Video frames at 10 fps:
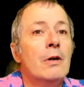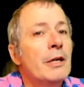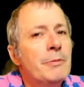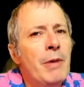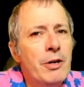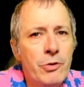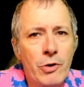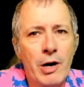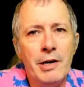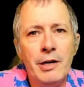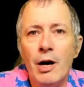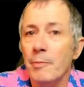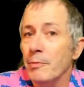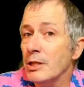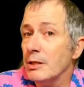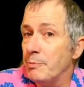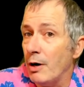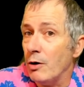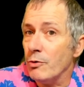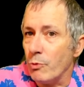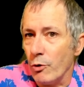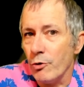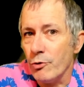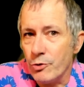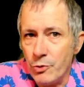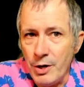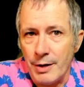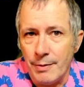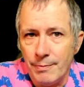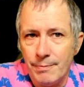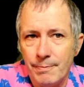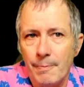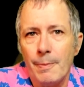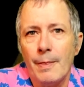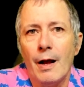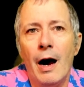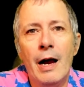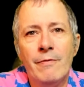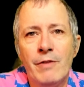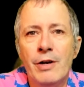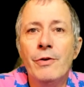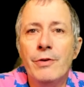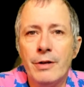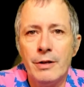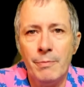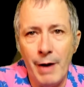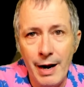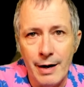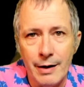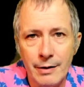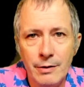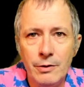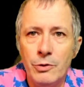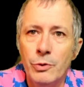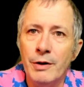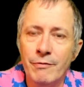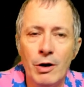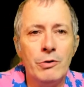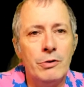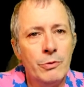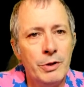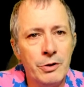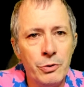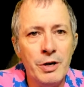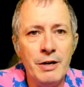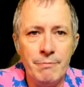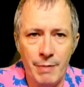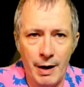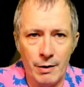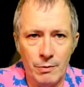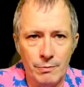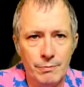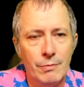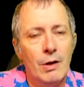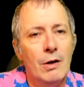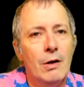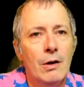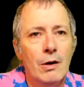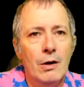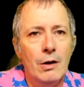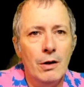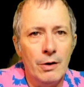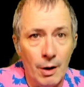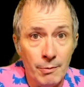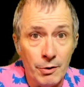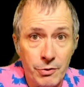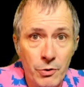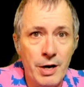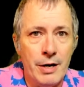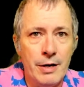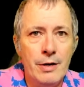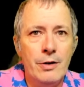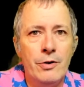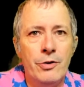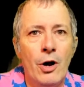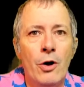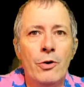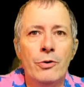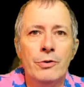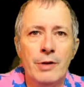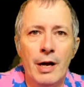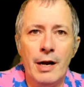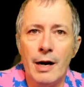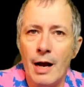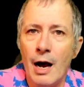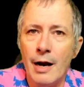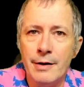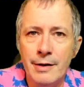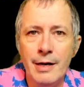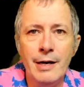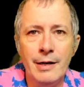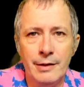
Let's make sure I did not misspell the word tree. I have entered the command to invoke the retrieve panel. Number three shows that I did